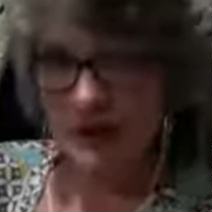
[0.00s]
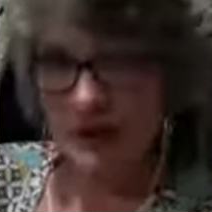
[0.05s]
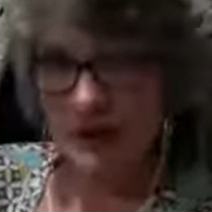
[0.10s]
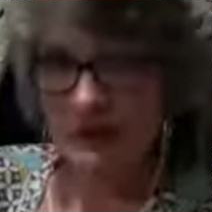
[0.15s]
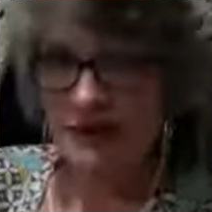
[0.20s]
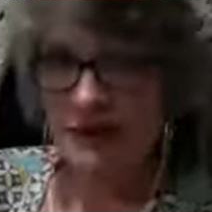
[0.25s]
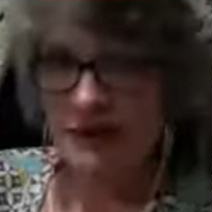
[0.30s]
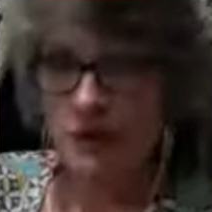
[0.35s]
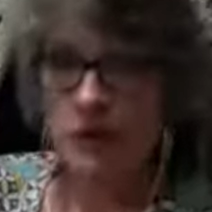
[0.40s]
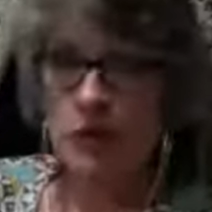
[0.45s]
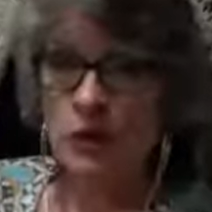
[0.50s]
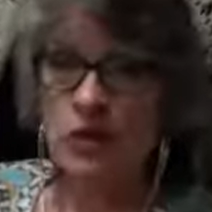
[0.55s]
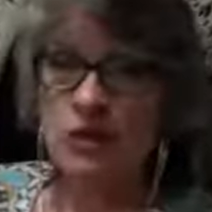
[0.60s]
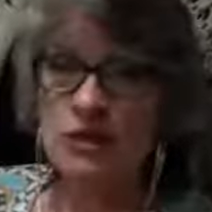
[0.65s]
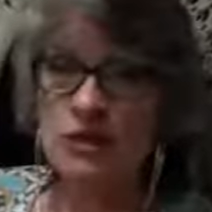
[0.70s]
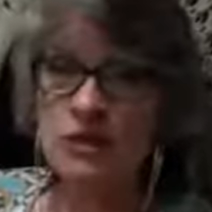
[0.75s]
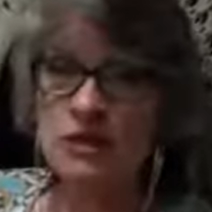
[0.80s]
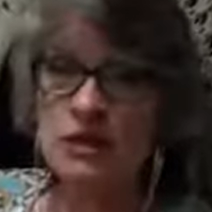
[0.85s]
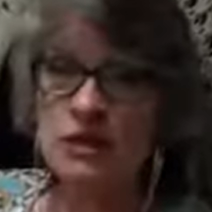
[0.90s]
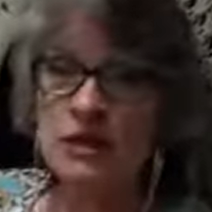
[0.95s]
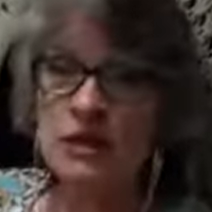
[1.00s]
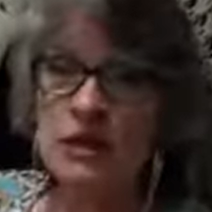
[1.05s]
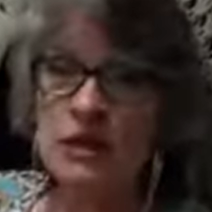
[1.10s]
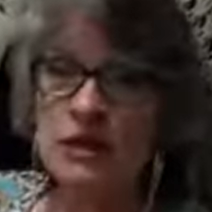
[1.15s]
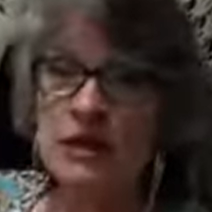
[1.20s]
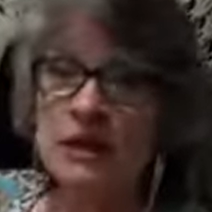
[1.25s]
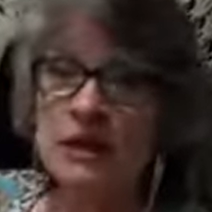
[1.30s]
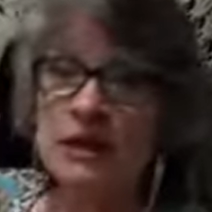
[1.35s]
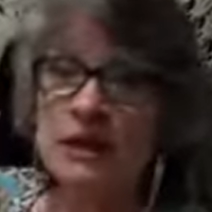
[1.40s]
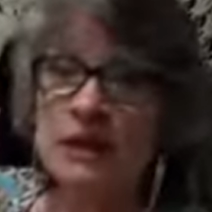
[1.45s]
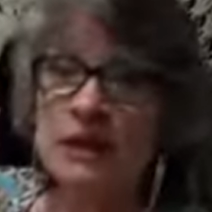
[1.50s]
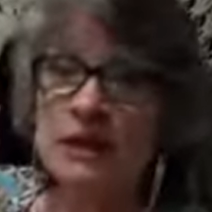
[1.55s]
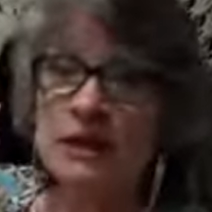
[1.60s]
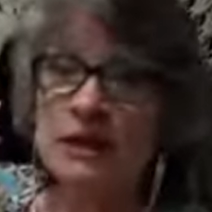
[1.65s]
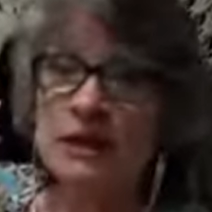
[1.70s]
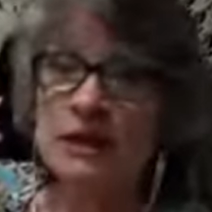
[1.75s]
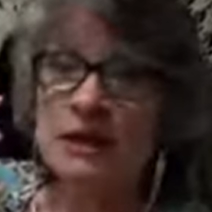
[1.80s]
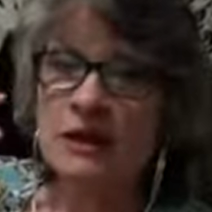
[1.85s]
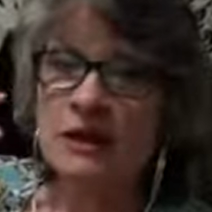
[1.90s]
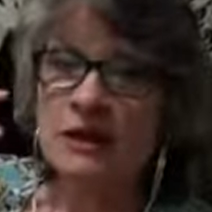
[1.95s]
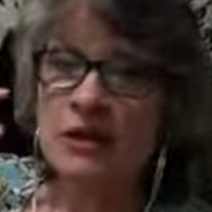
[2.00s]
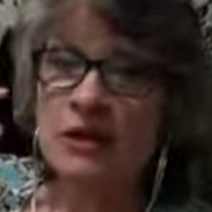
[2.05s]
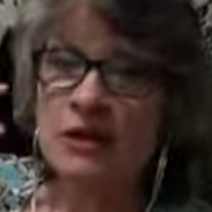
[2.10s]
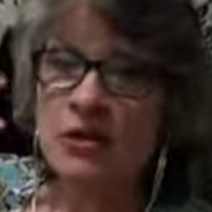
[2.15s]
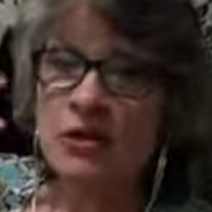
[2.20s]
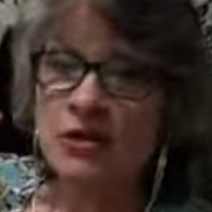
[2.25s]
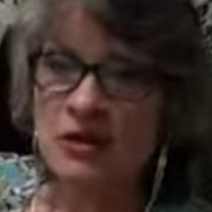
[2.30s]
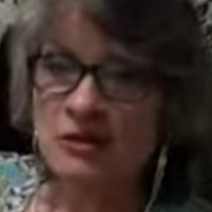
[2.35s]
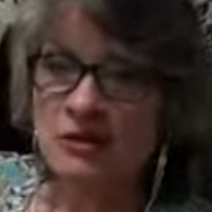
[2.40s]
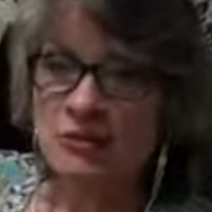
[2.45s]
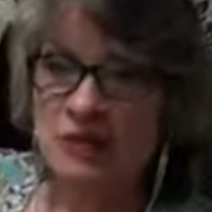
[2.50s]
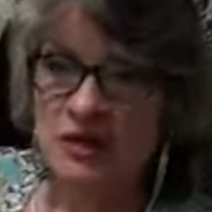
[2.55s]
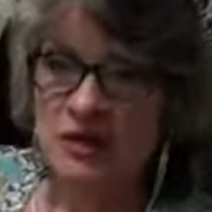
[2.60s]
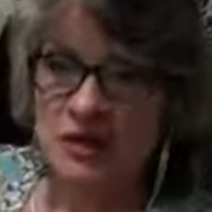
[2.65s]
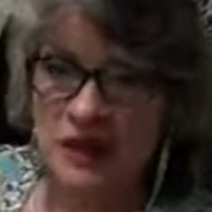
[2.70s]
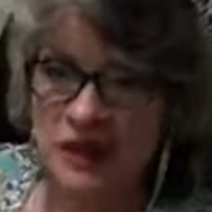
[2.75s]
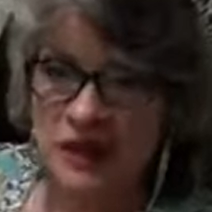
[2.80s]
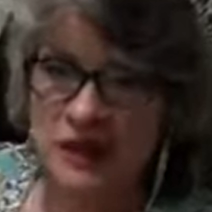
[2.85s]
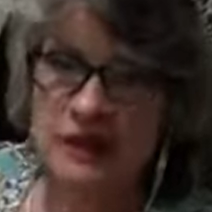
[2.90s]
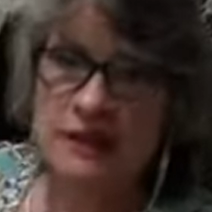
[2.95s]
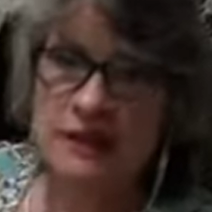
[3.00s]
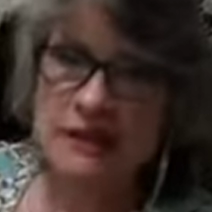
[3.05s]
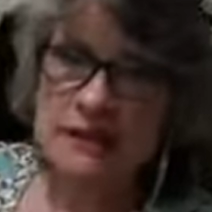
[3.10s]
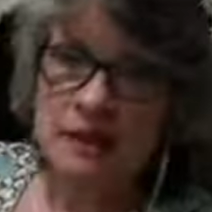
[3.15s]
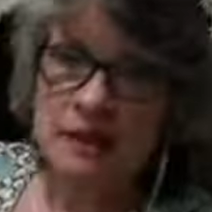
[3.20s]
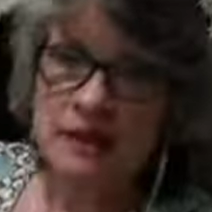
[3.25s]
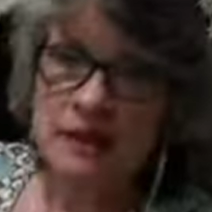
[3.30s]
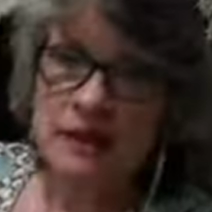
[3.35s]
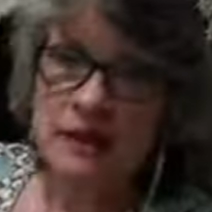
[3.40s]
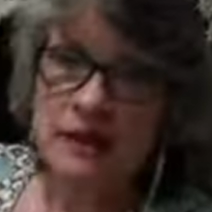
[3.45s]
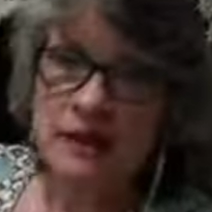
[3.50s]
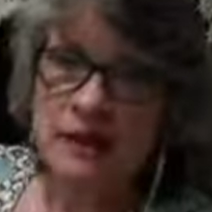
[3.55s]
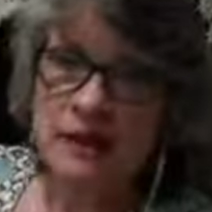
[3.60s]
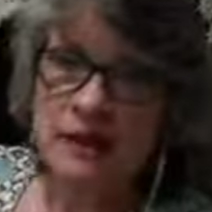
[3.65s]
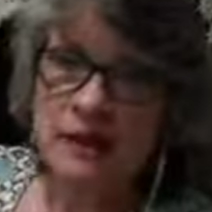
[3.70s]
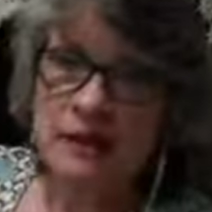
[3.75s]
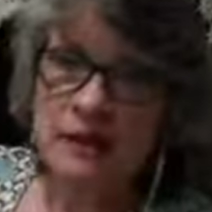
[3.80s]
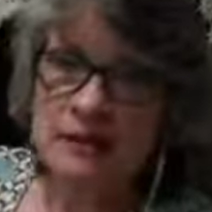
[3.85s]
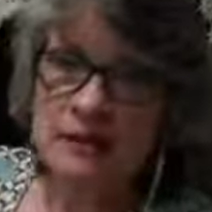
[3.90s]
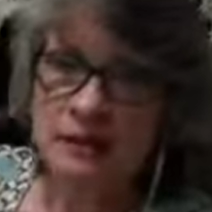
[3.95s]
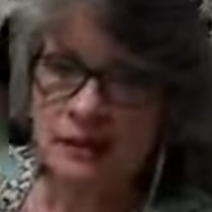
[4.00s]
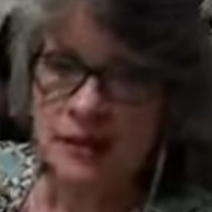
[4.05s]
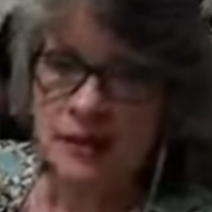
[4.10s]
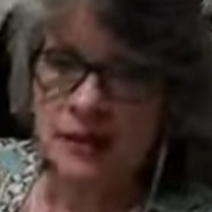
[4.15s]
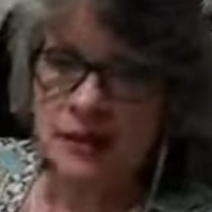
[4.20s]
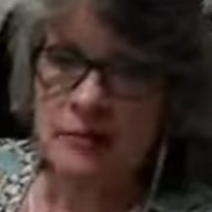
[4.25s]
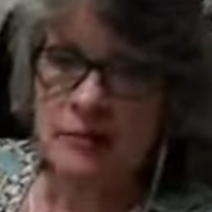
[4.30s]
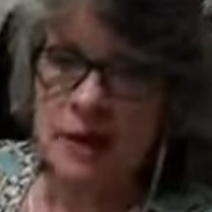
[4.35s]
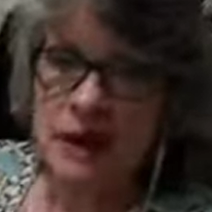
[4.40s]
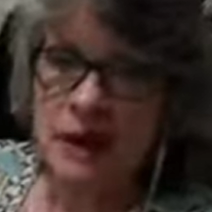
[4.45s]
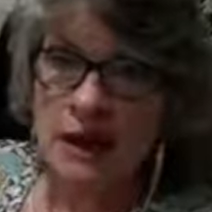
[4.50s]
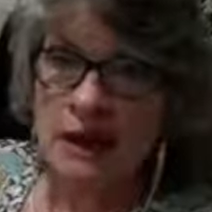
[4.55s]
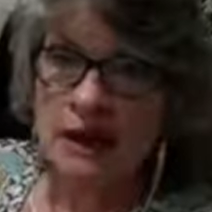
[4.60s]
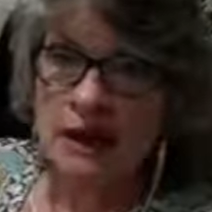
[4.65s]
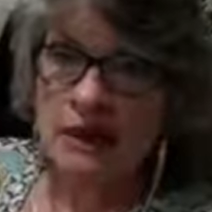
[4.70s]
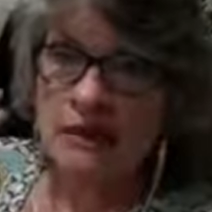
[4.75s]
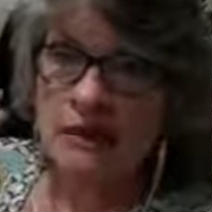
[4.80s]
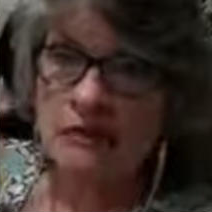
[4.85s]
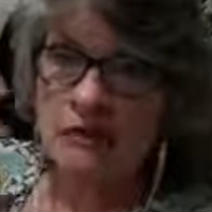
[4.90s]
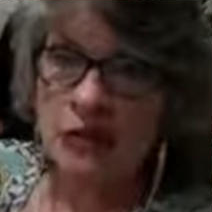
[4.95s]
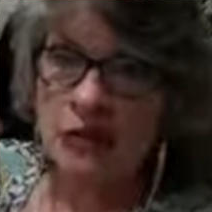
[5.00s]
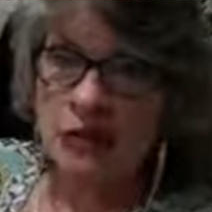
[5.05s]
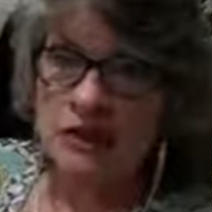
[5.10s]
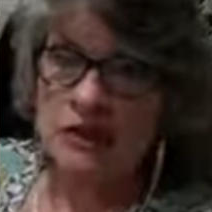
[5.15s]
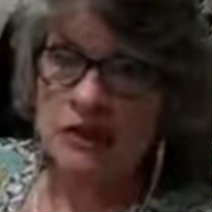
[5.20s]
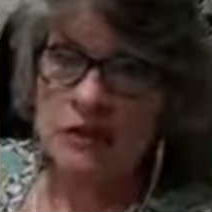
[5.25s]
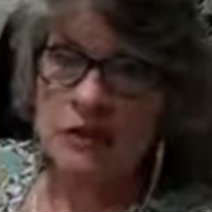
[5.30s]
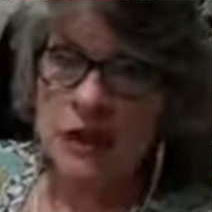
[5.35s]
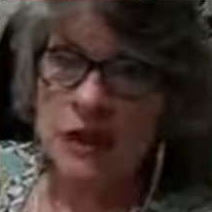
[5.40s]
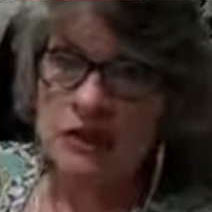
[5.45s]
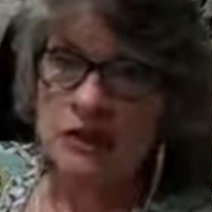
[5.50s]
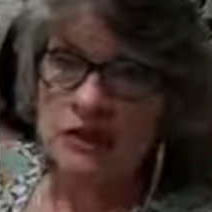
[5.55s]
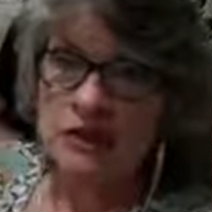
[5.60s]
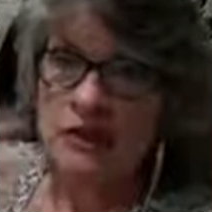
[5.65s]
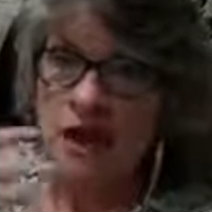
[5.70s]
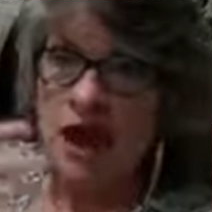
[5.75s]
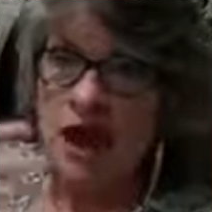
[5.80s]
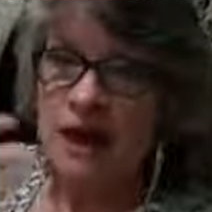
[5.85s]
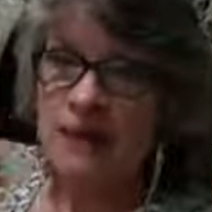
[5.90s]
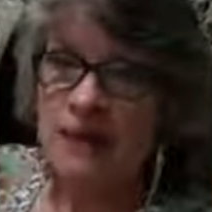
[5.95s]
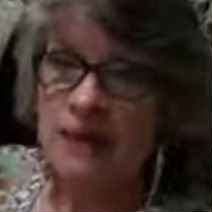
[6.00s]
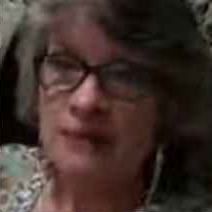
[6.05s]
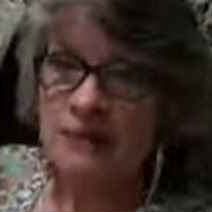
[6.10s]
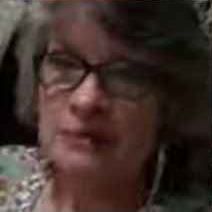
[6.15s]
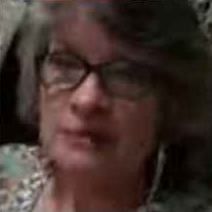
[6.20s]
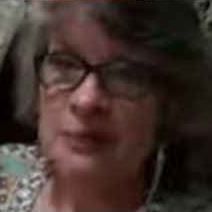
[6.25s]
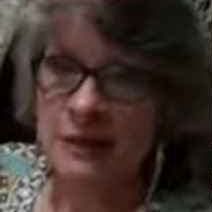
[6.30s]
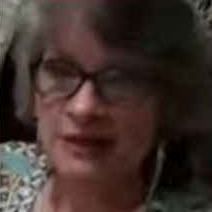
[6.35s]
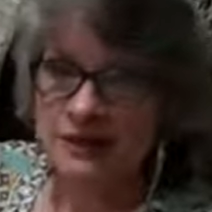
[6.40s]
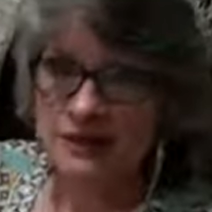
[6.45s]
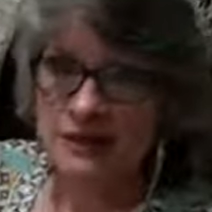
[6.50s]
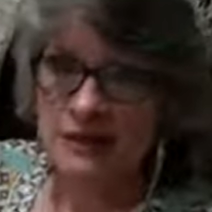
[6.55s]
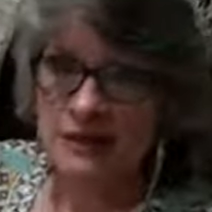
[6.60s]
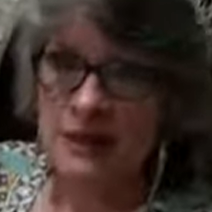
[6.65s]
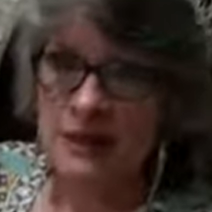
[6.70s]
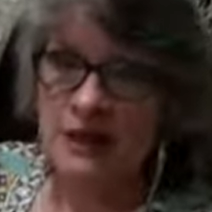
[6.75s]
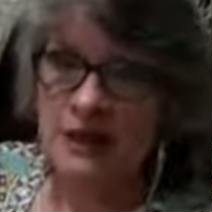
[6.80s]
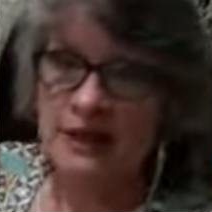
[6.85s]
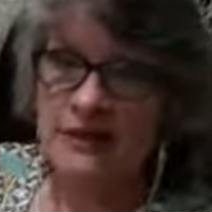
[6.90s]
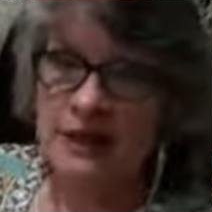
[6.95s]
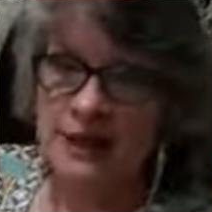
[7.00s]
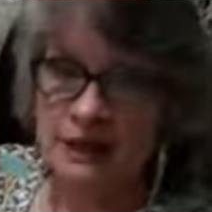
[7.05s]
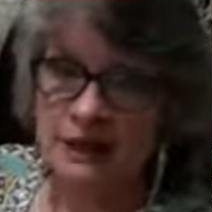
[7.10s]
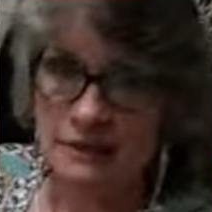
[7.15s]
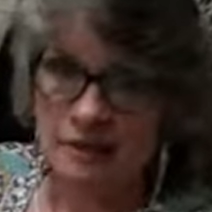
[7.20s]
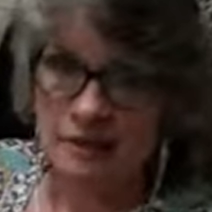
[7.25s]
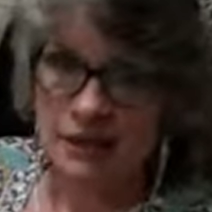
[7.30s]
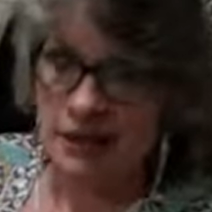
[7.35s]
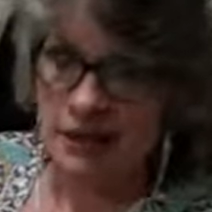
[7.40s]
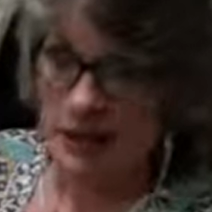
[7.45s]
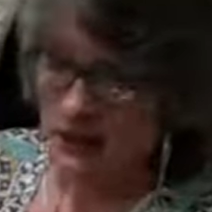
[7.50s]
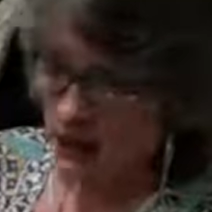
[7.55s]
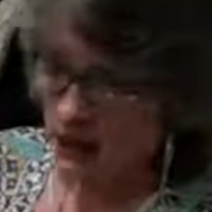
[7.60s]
In other words, you can be thinking something and think about it in a voice way, but not express it, and they can pick it